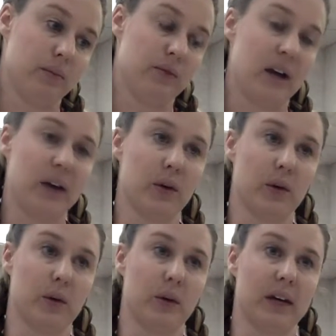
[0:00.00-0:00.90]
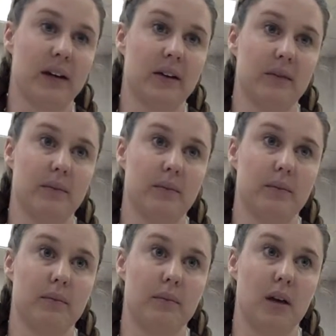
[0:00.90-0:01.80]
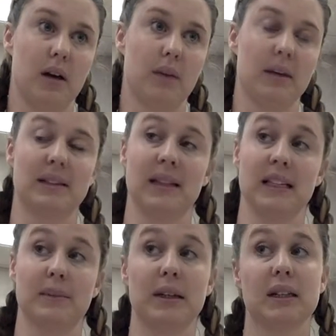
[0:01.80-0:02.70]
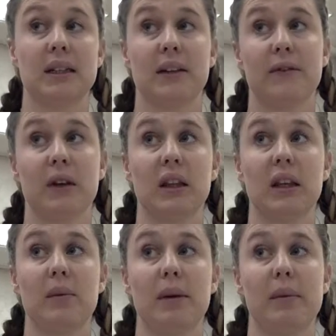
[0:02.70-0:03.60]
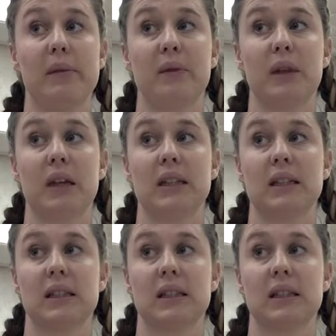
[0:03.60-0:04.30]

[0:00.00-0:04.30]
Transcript: final, assessment differently maybe for this